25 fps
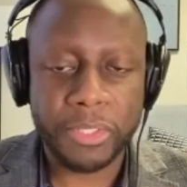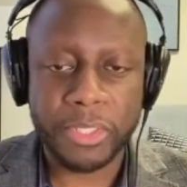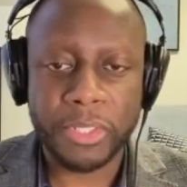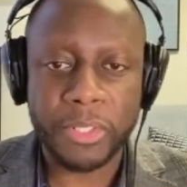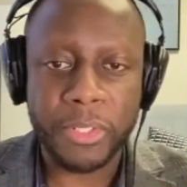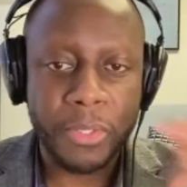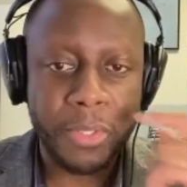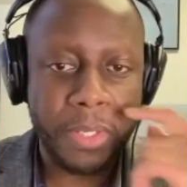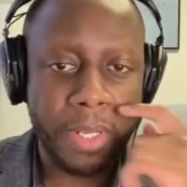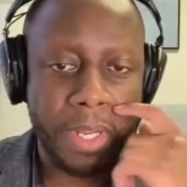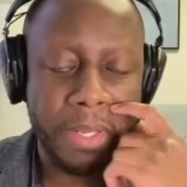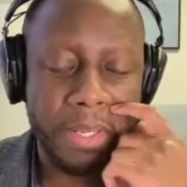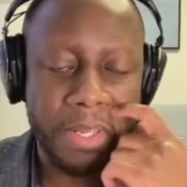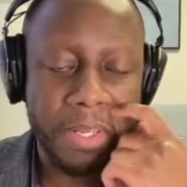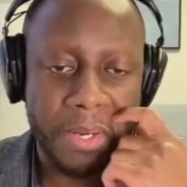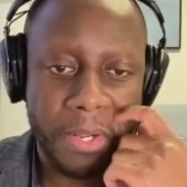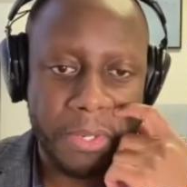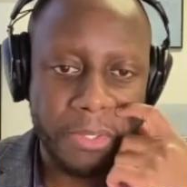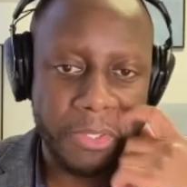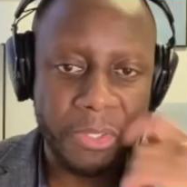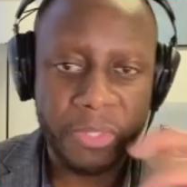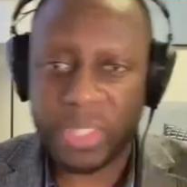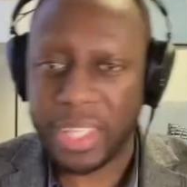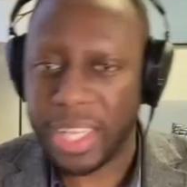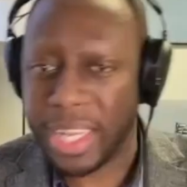I'll look at,
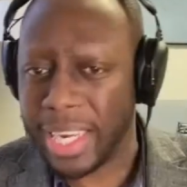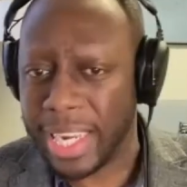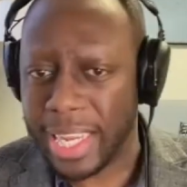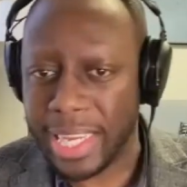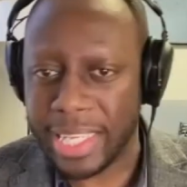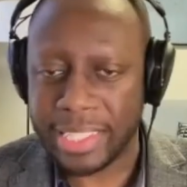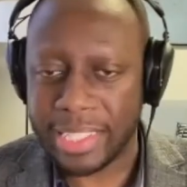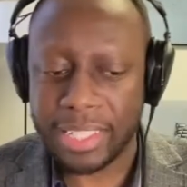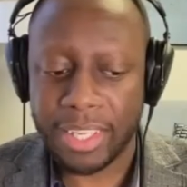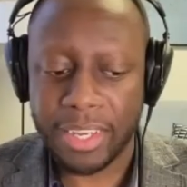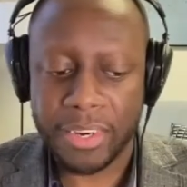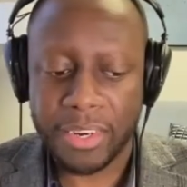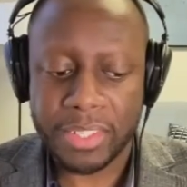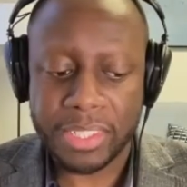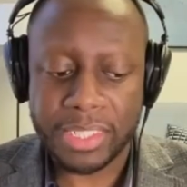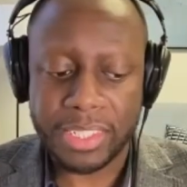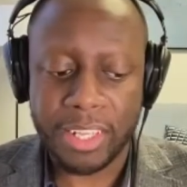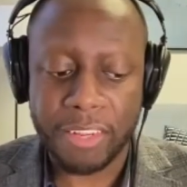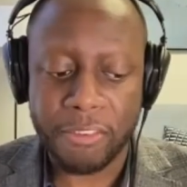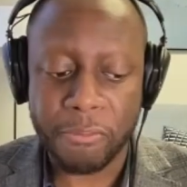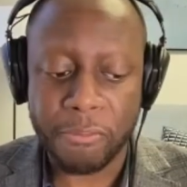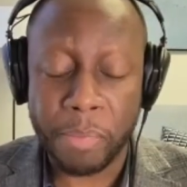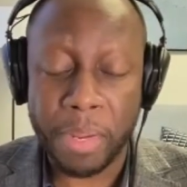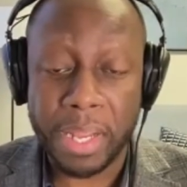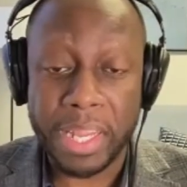I'll do that later and
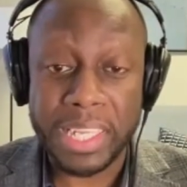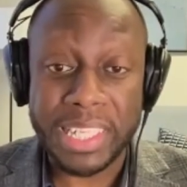stuff.